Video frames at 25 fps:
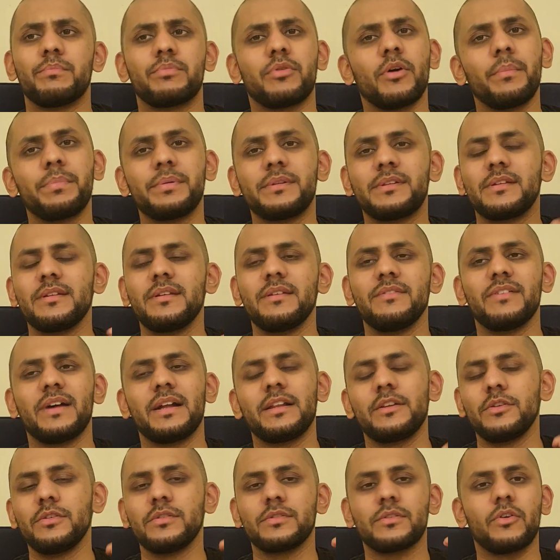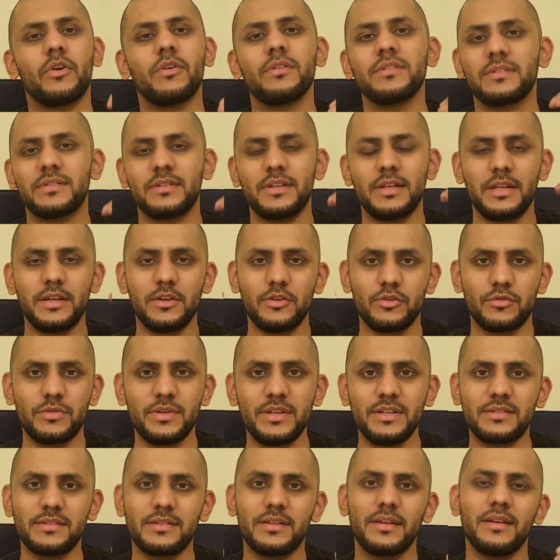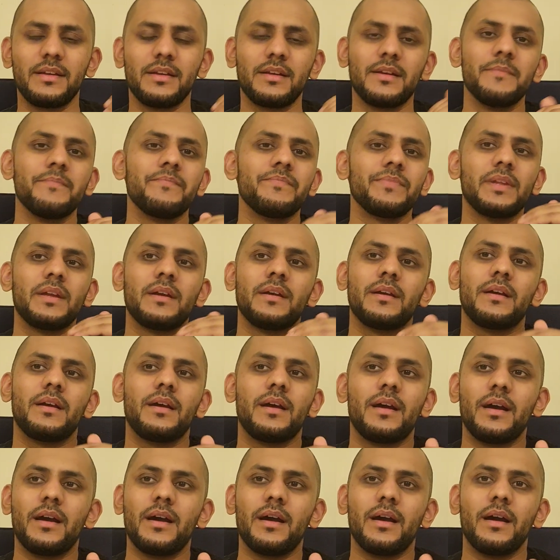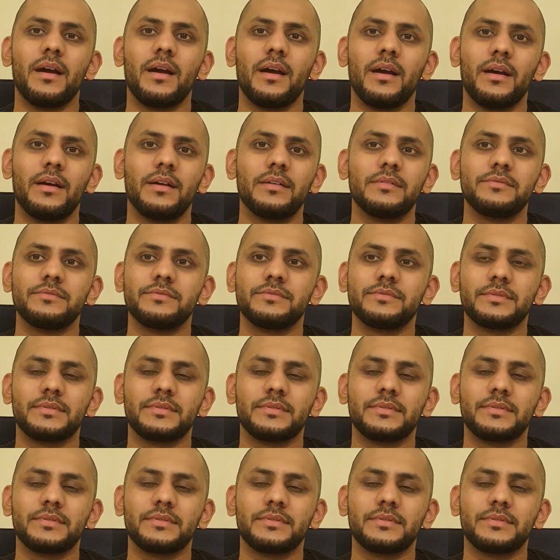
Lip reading: property values constantly increasing, IHT